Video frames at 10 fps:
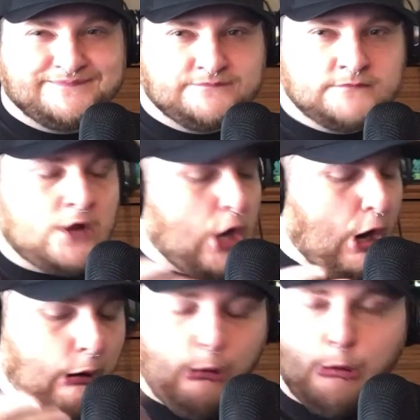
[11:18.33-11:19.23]
That was a
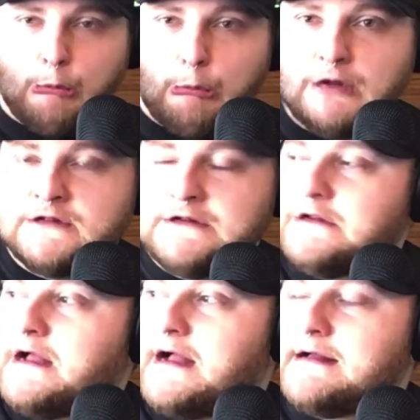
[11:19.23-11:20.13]
share joke.
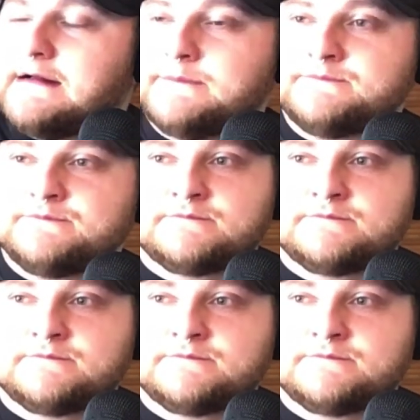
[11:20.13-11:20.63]
Ferrero Rocher.